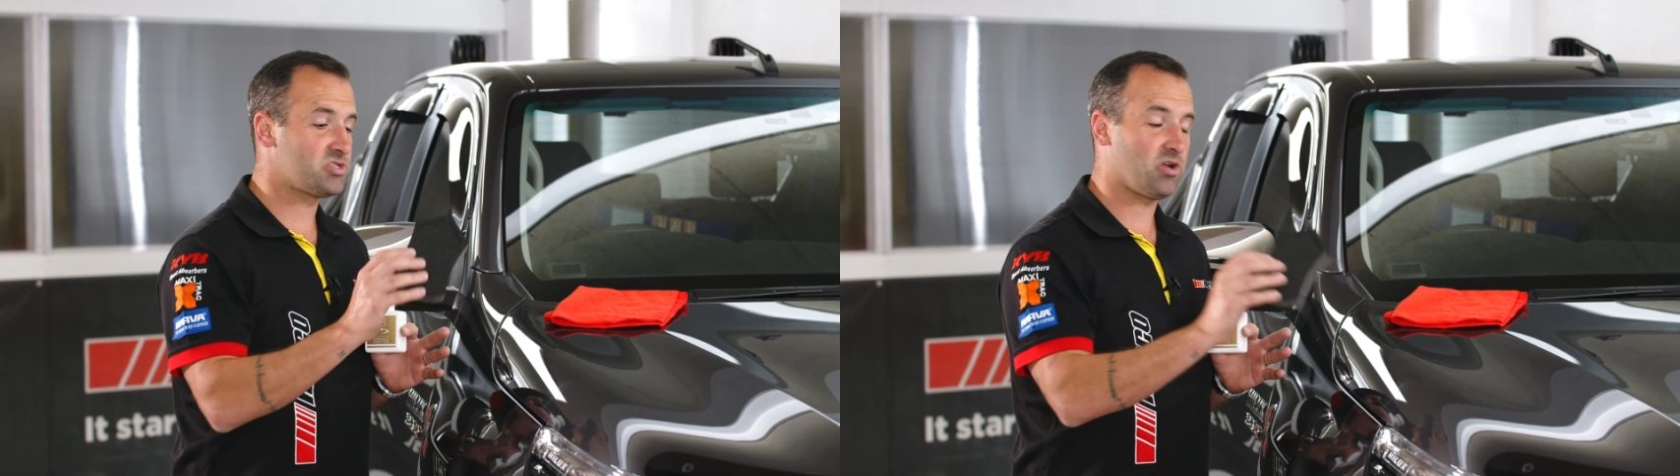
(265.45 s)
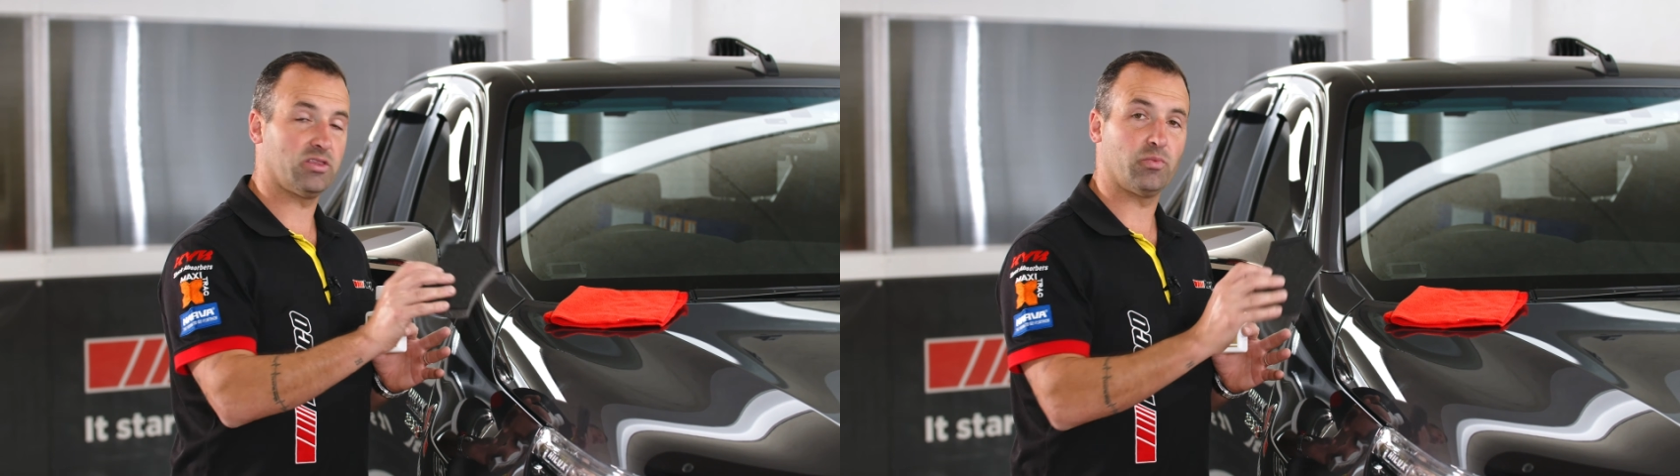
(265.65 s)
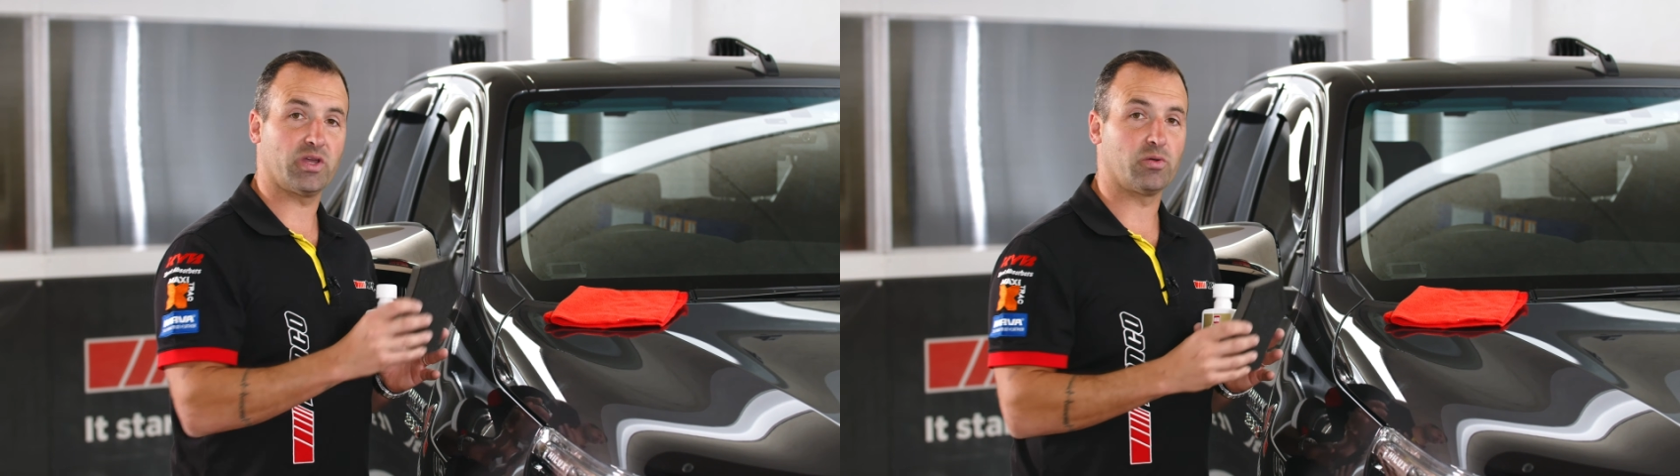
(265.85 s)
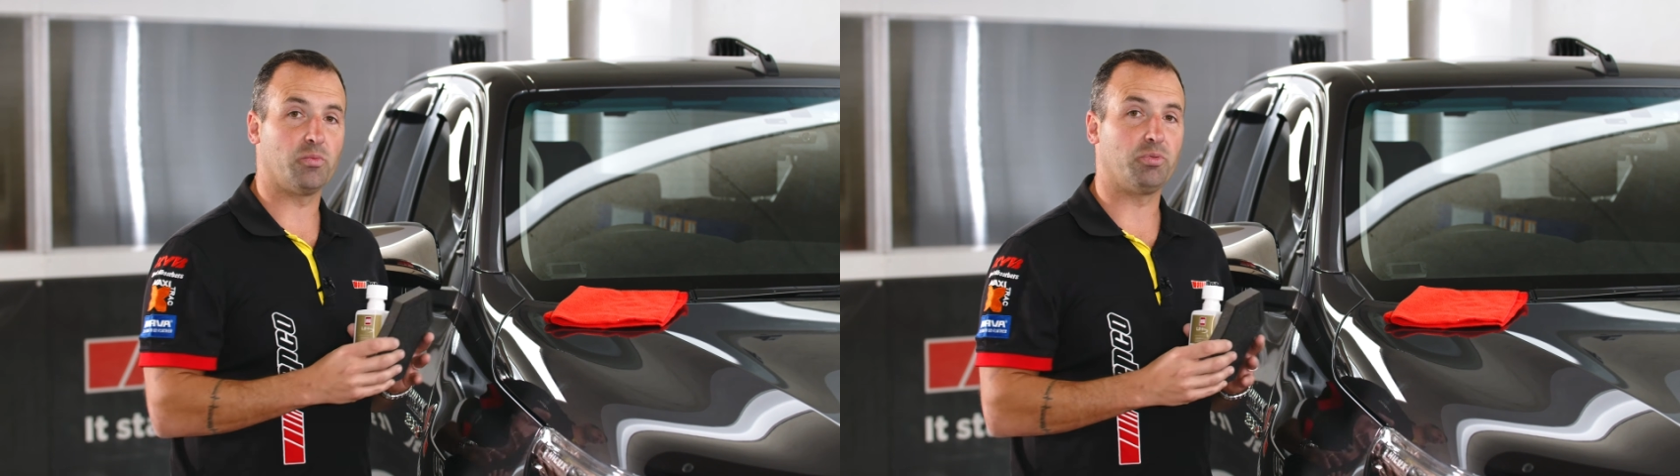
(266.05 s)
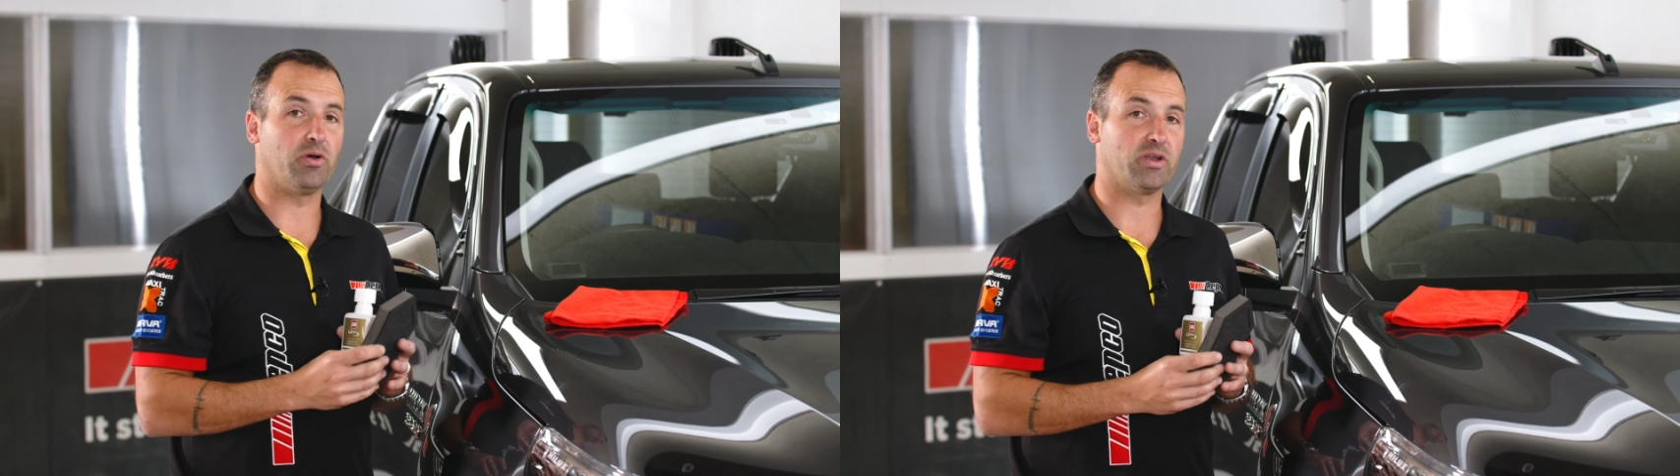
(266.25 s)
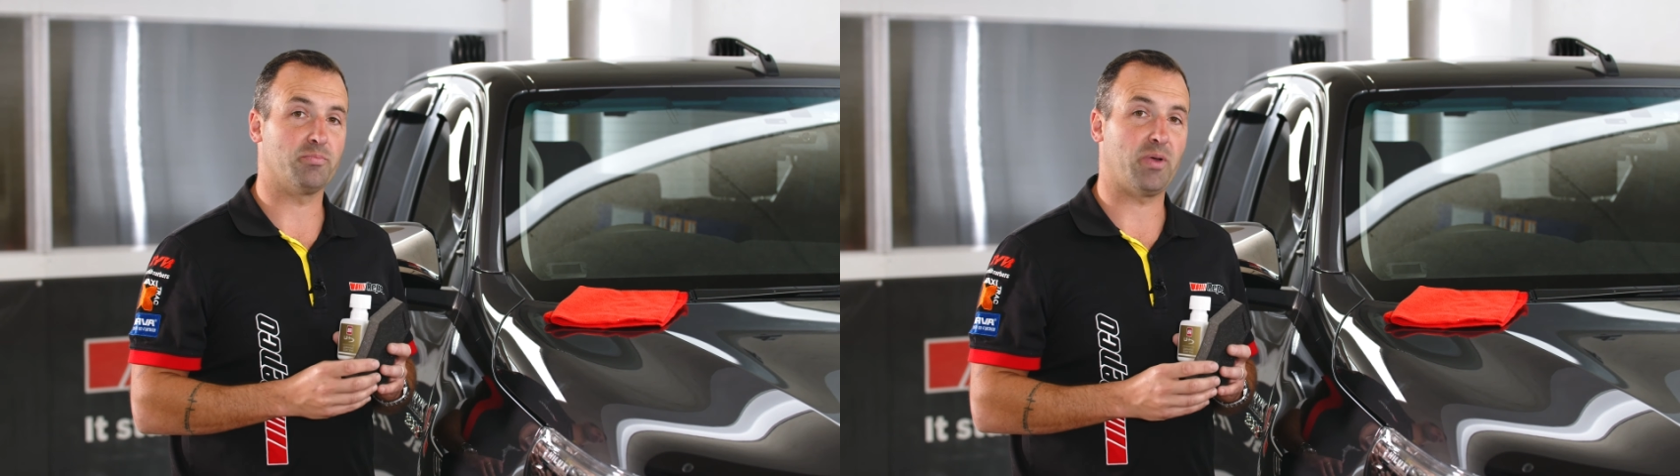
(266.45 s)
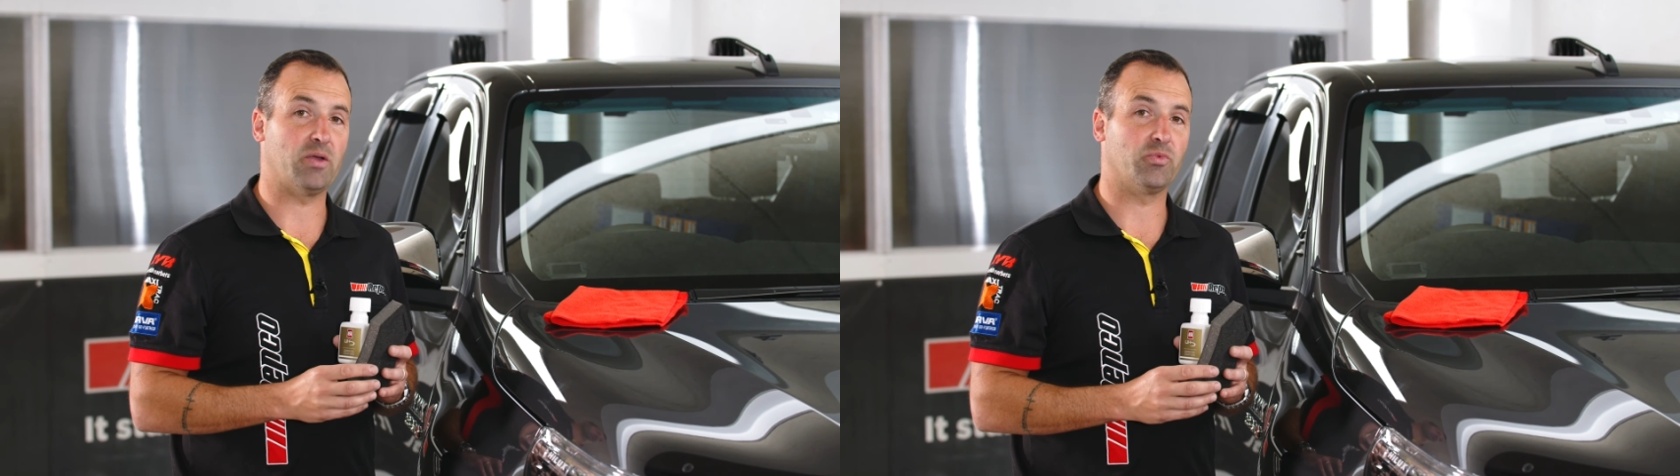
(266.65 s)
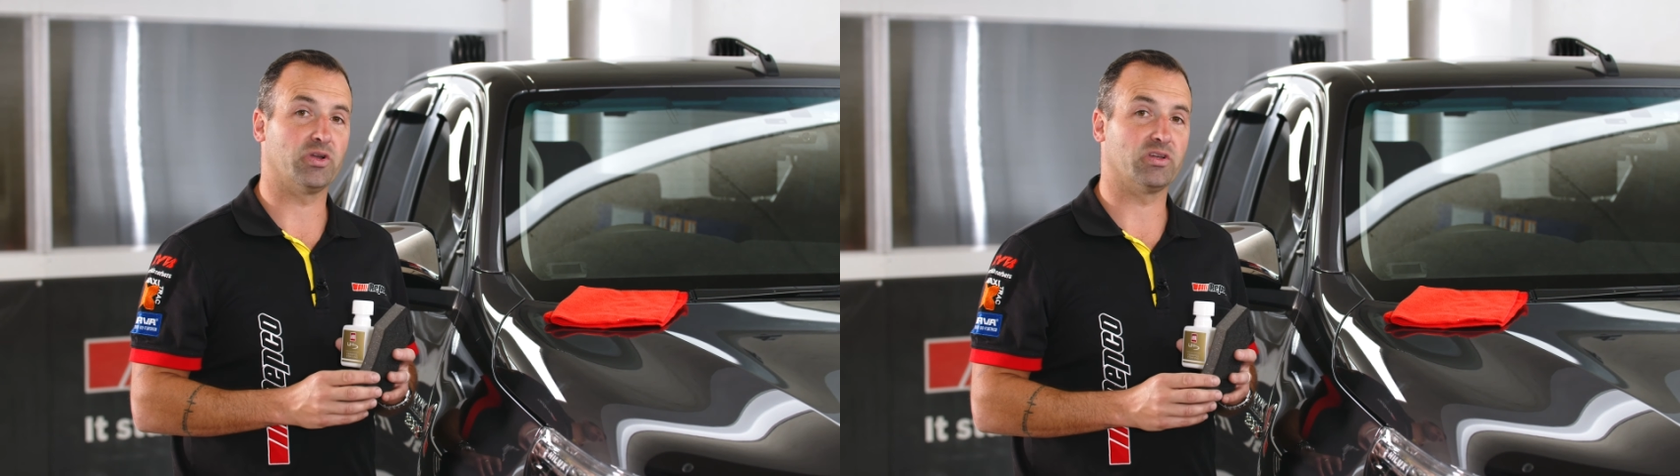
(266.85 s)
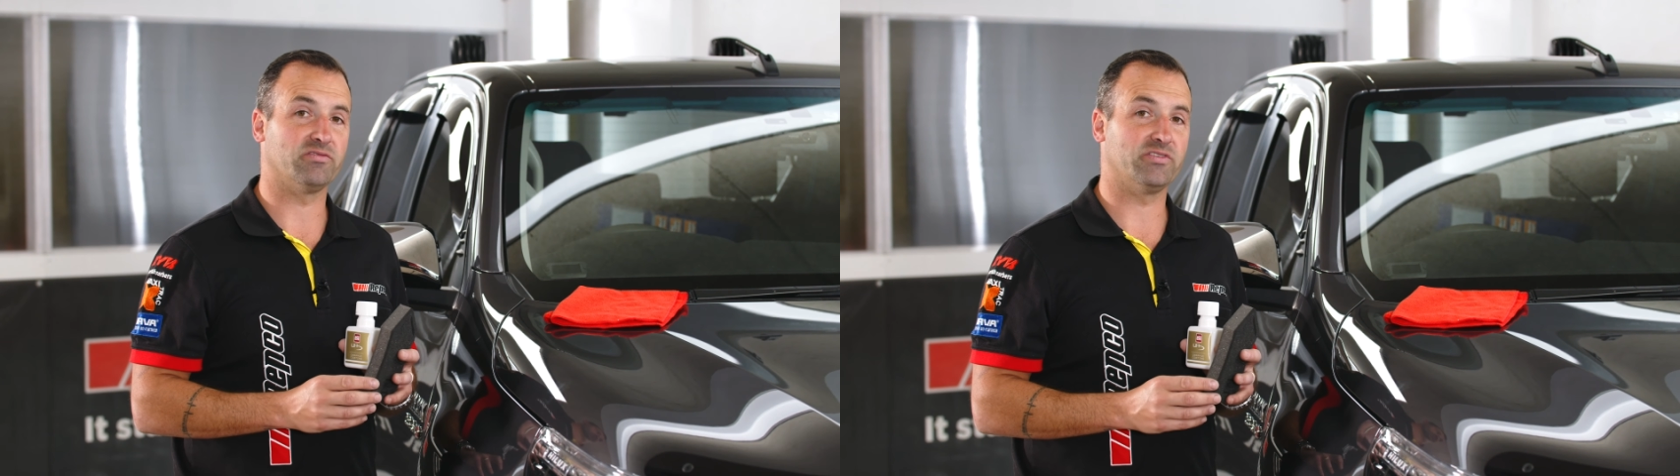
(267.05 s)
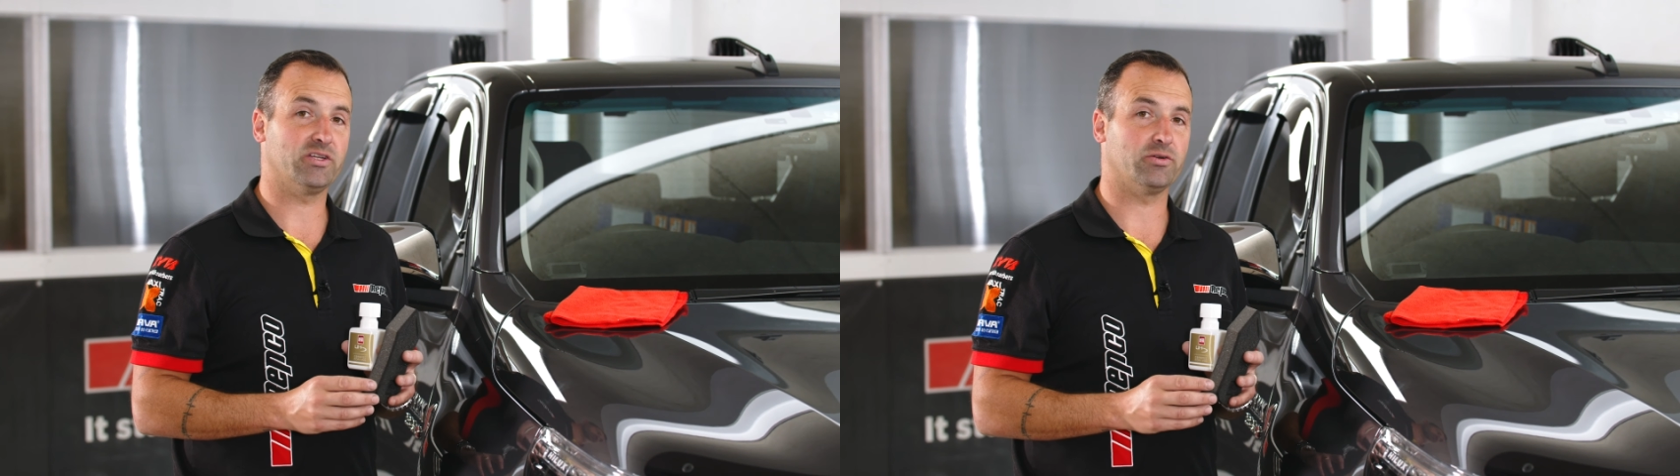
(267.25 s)
side that we're going to apply to the paintwork of
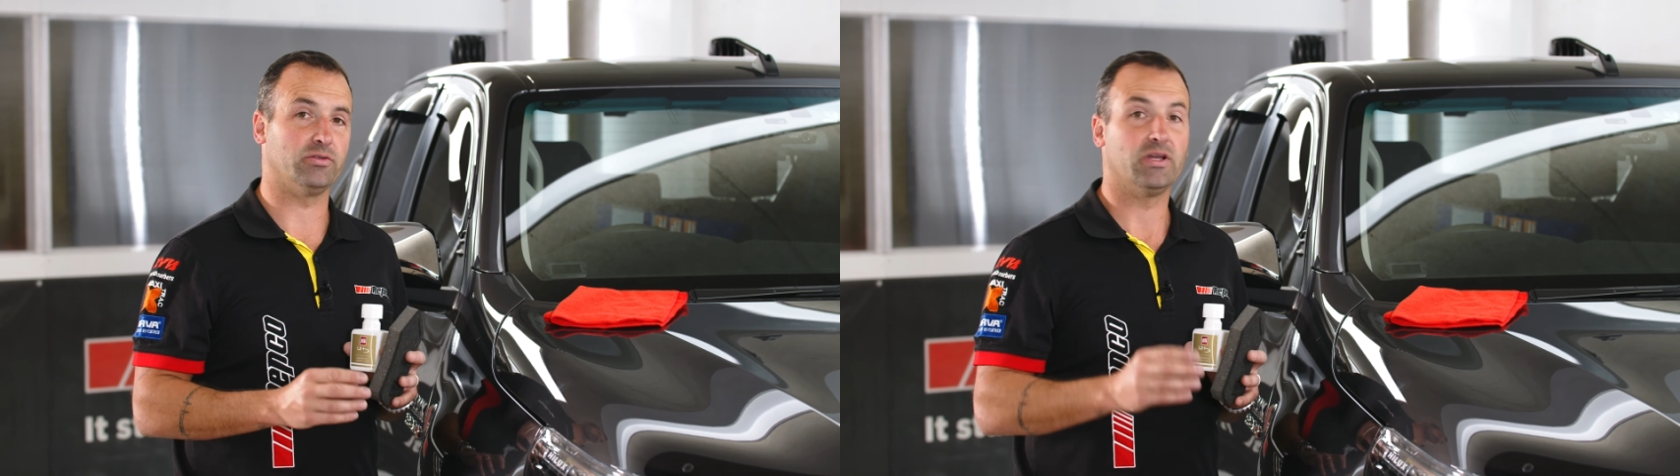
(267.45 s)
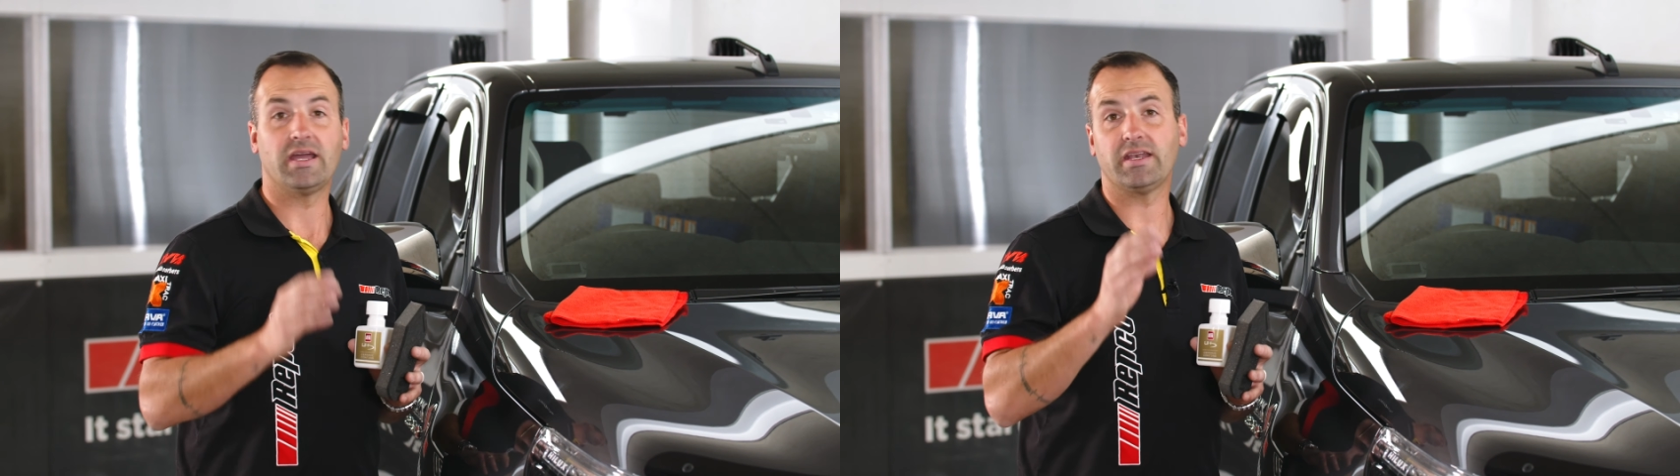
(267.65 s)
the vehicle.